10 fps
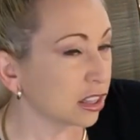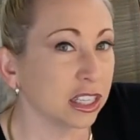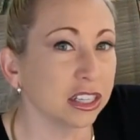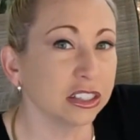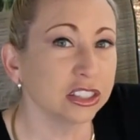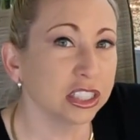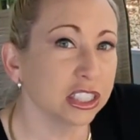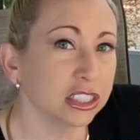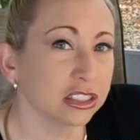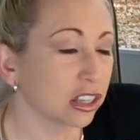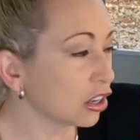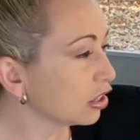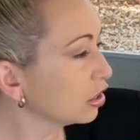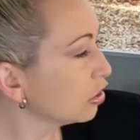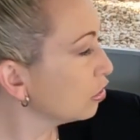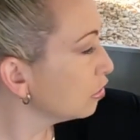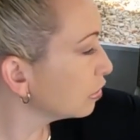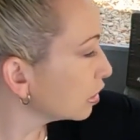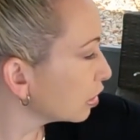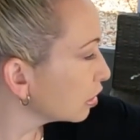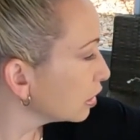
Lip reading: they're just all over.